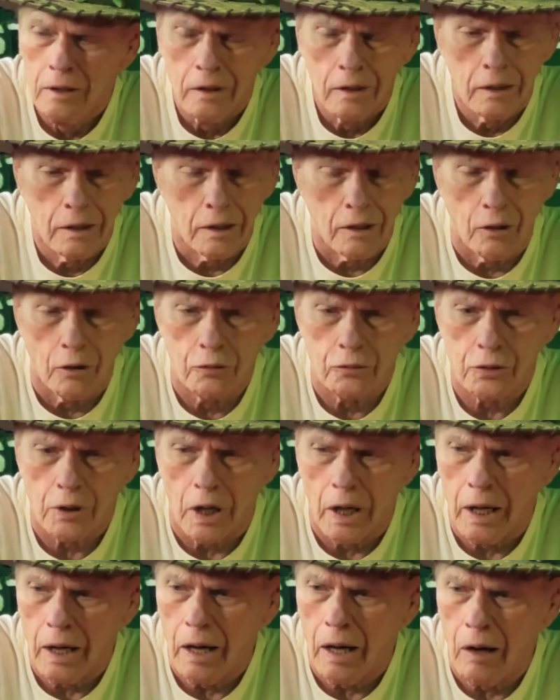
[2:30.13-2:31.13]
he goes,
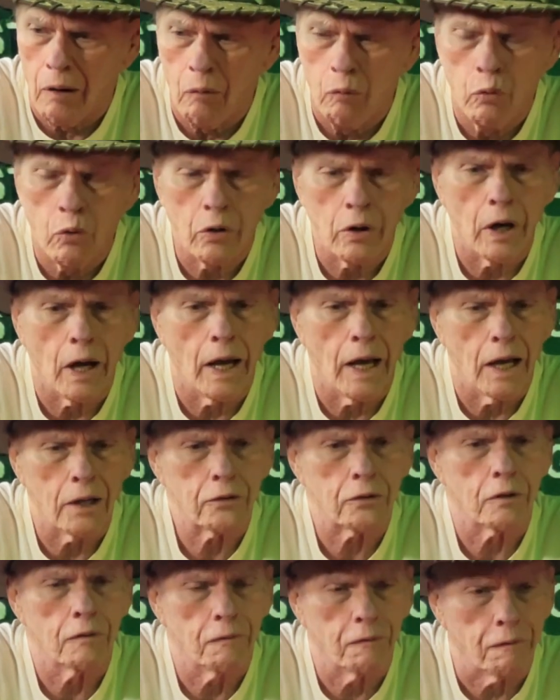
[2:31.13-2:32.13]
I want to
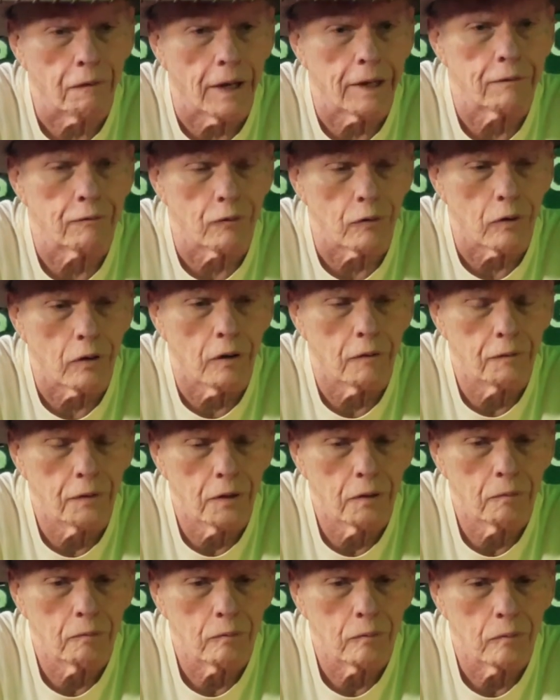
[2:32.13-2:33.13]
ask a favor of
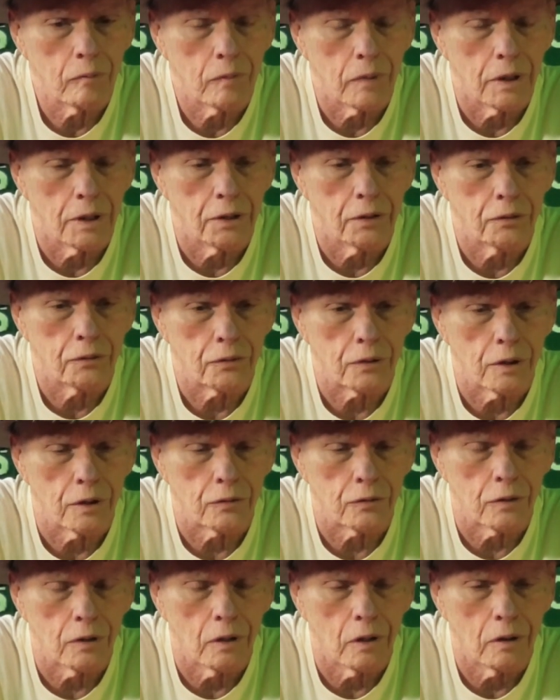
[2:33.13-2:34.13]
you. He
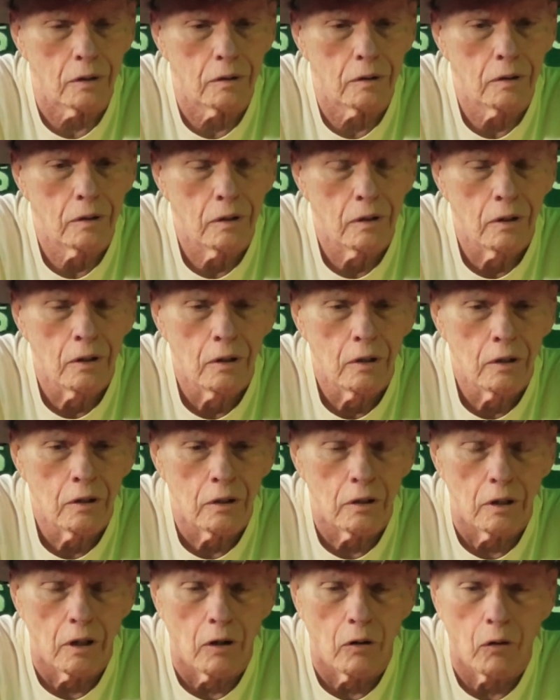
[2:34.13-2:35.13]
says that,
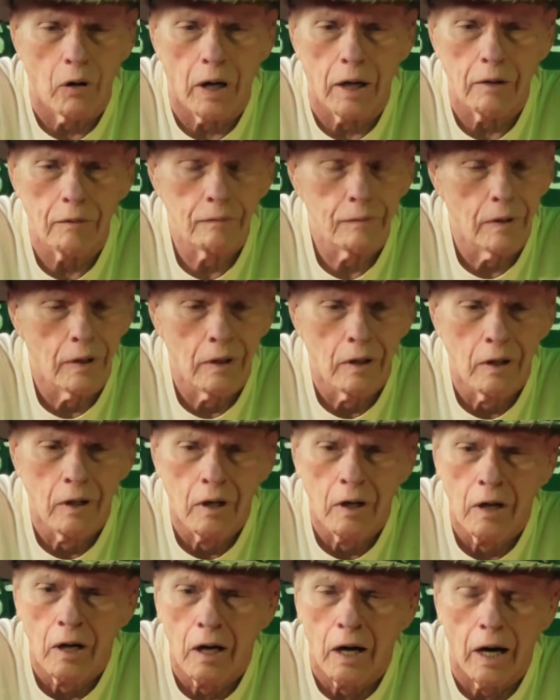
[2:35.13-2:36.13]
you know,
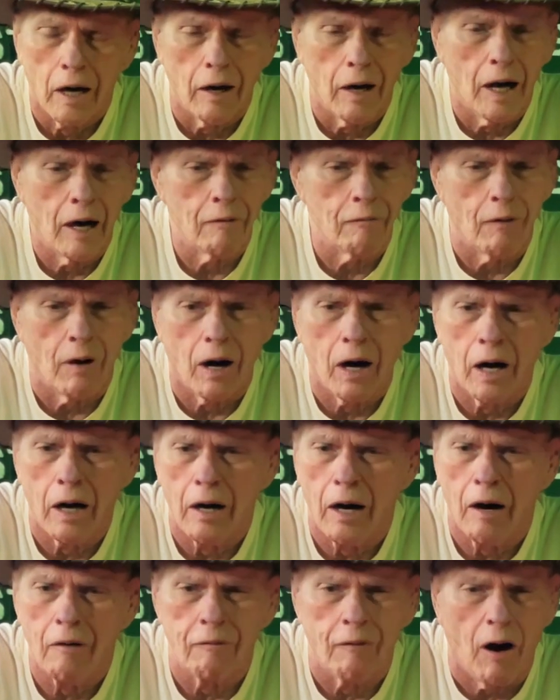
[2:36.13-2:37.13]

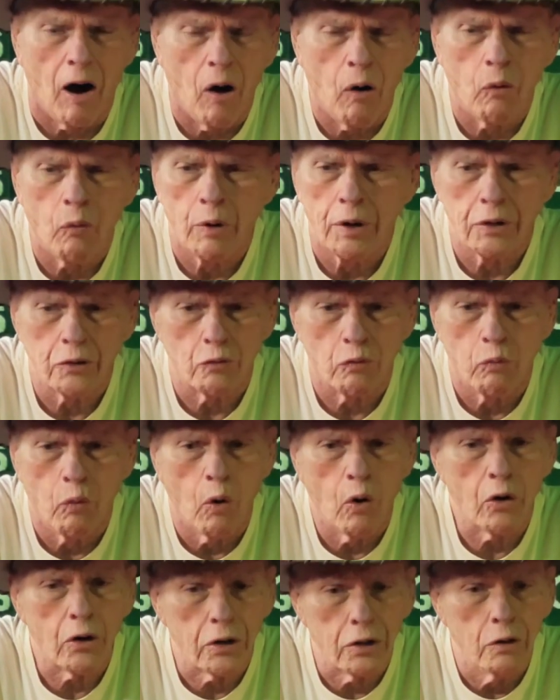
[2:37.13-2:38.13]
I've always
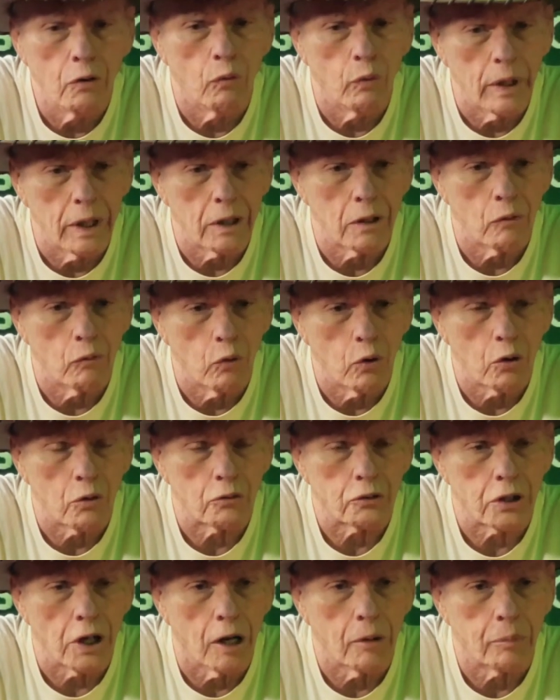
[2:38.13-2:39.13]
wanted to win the
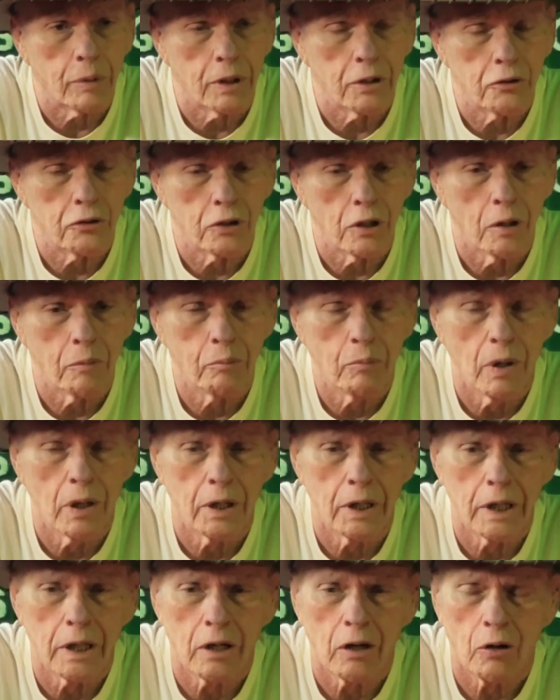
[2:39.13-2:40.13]
world championship,
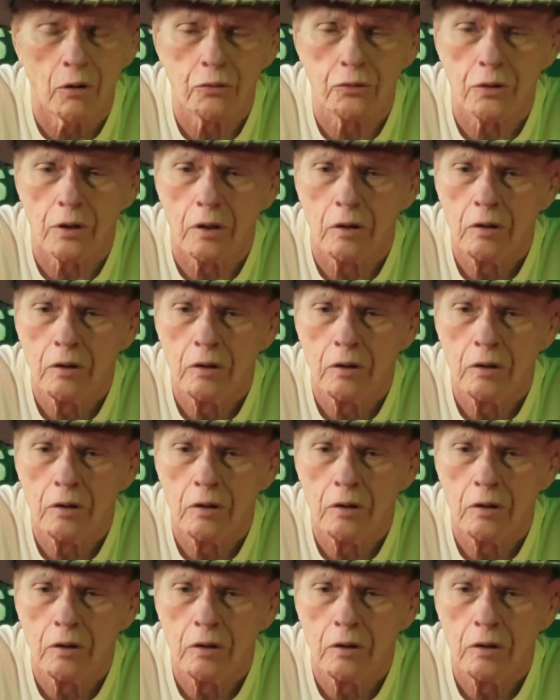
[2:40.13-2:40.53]
but he goes,